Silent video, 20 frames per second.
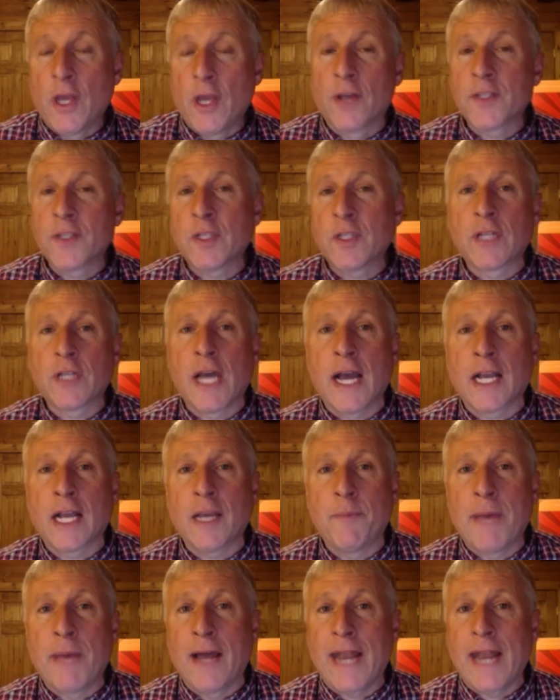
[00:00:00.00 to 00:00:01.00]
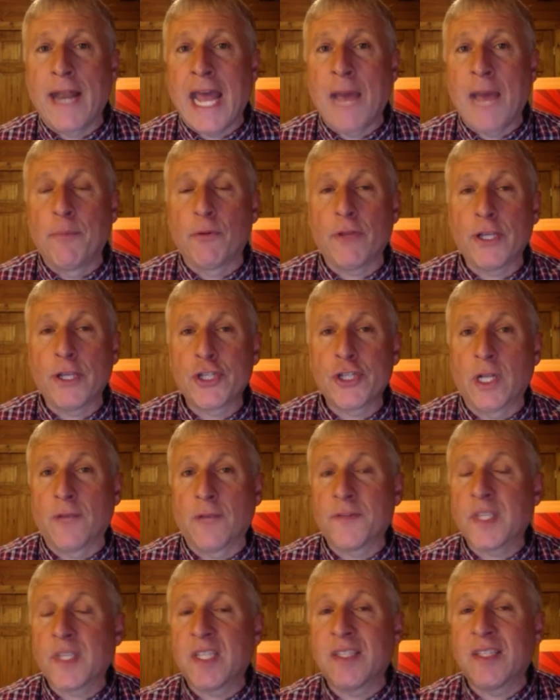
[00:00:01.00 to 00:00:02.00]
They also talk about abolition
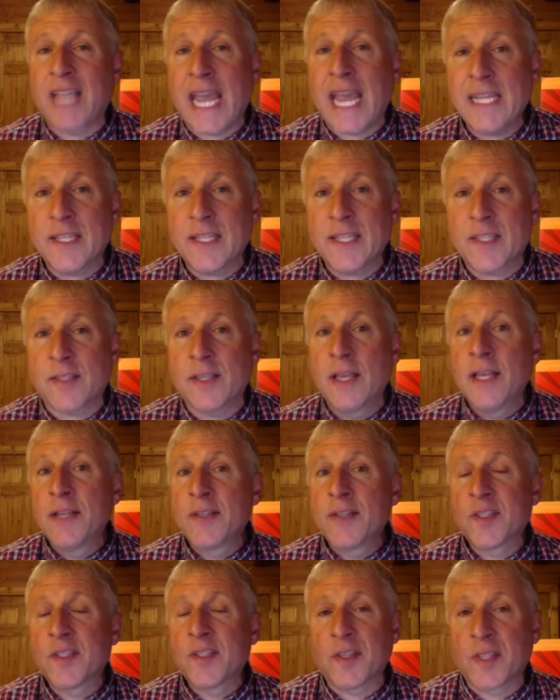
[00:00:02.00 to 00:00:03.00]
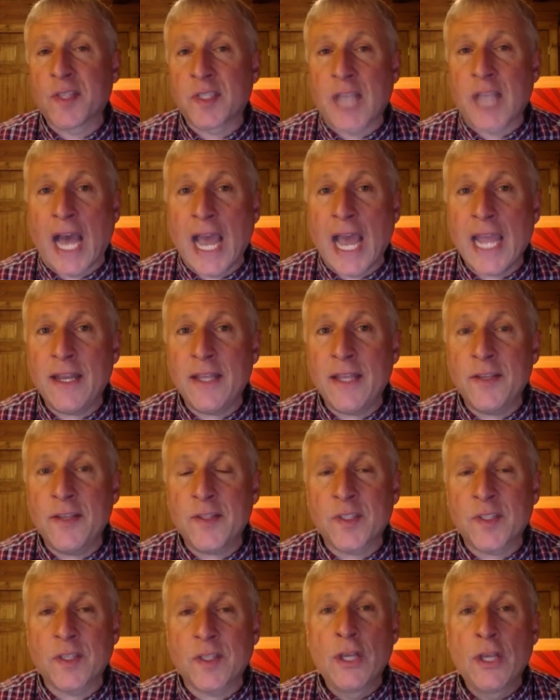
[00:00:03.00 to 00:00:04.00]
of states,
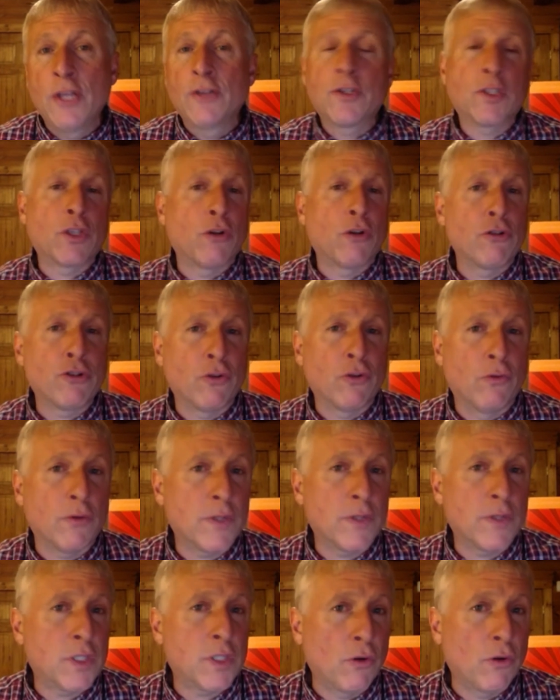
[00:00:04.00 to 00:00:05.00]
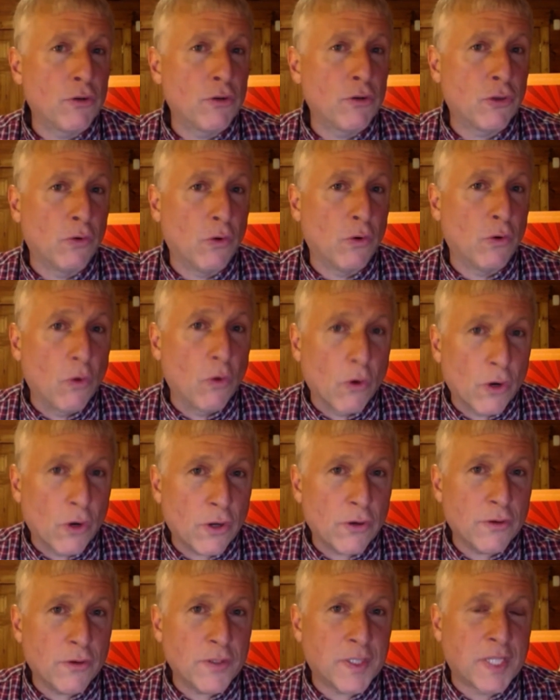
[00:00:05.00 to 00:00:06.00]
societies, social
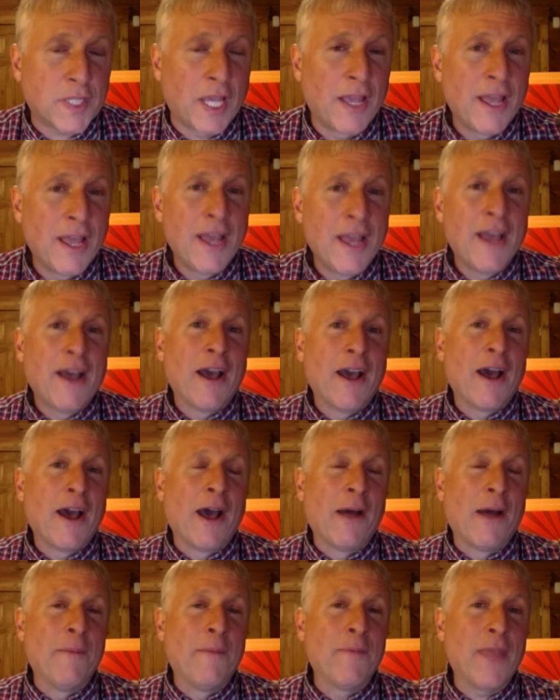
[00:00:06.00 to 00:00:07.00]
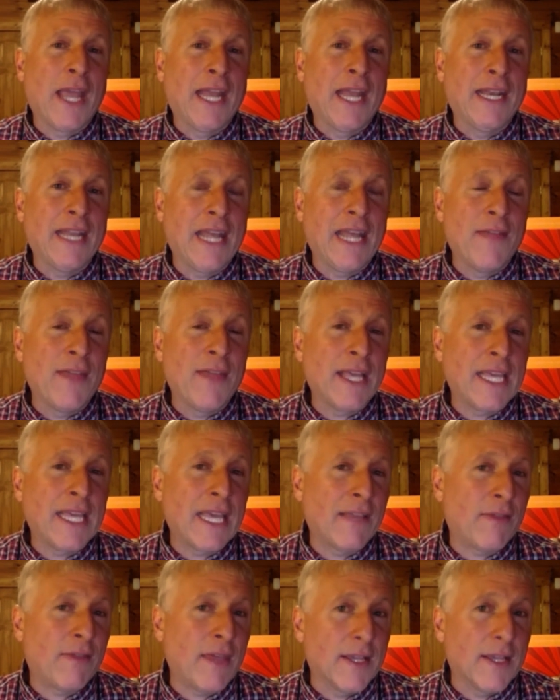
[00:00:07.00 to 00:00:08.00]
orders, and then
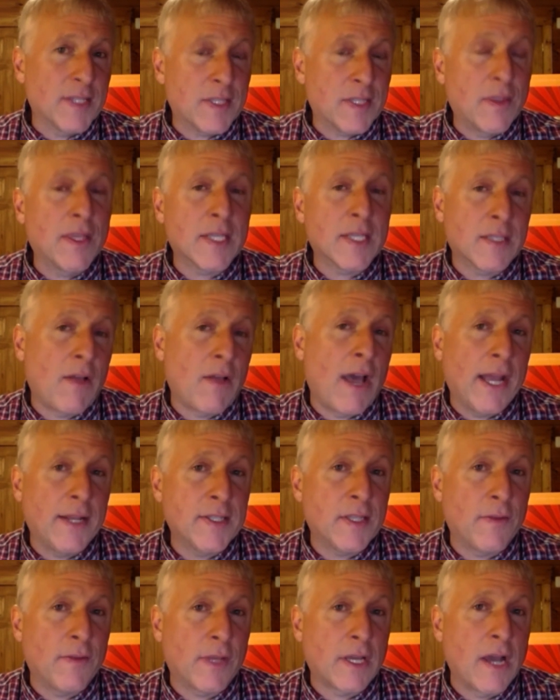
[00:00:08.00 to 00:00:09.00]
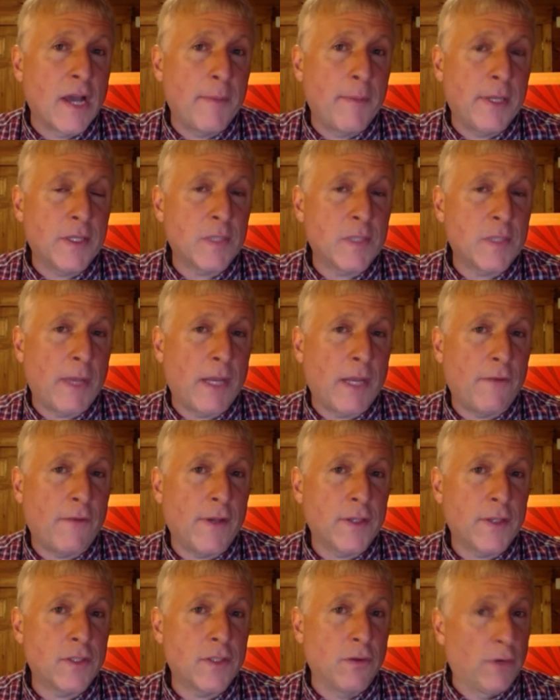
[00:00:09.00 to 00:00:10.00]
get this. This line is in the Communist
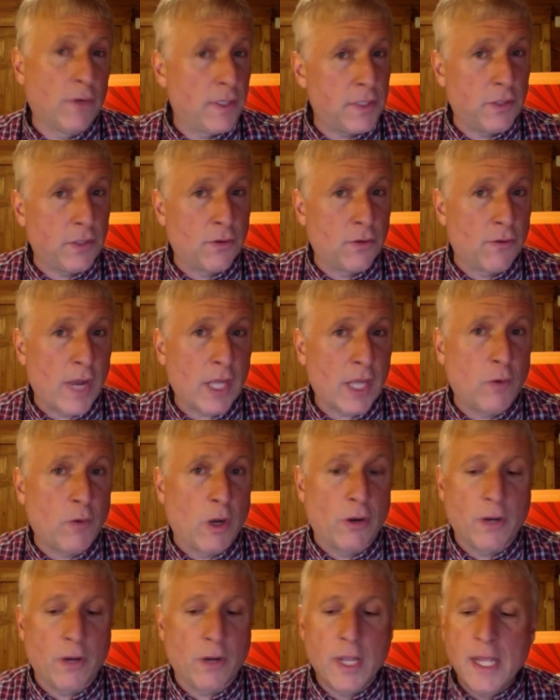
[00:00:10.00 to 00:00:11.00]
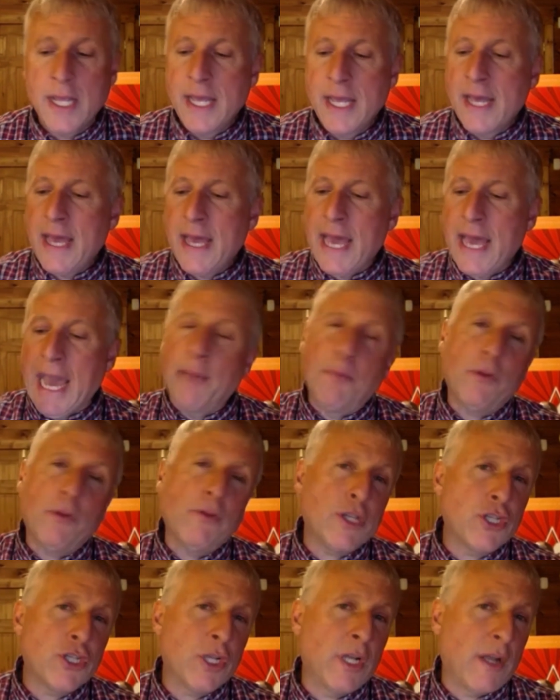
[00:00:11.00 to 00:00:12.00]
Manifesto, and it's a direct quote:
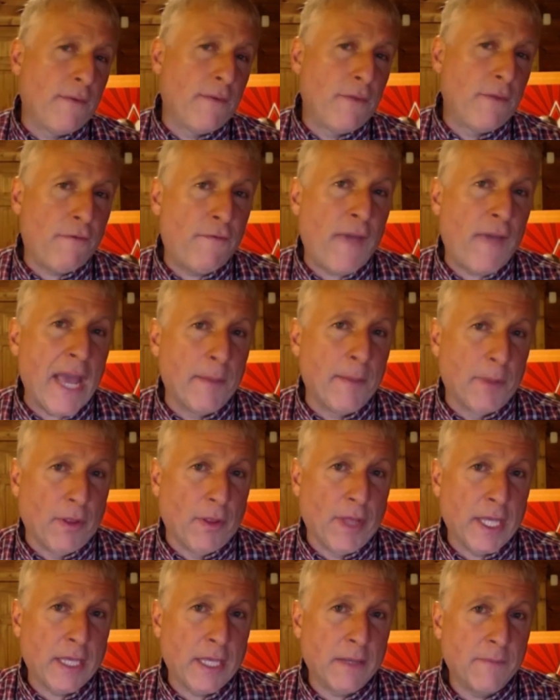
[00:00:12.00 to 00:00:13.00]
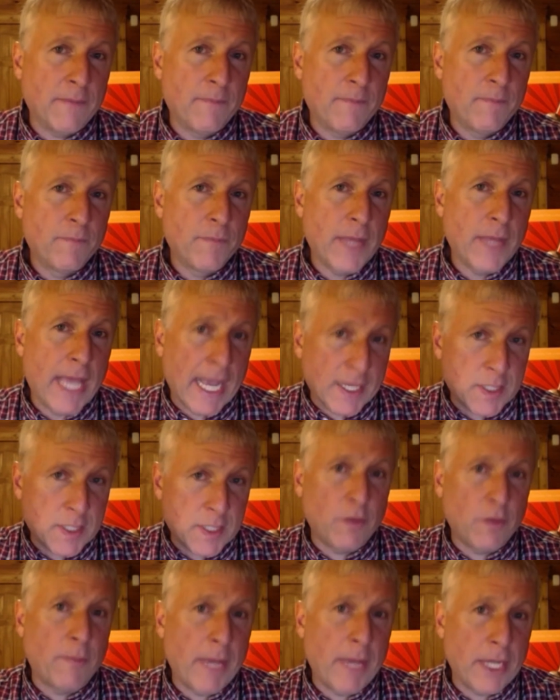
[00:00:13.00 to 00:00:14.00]
abolition of the family!
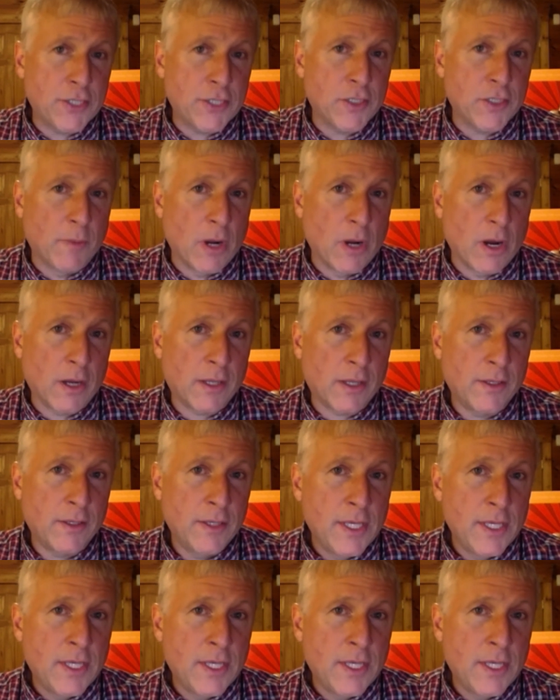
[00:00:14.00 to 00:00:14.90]
Exclamation mark.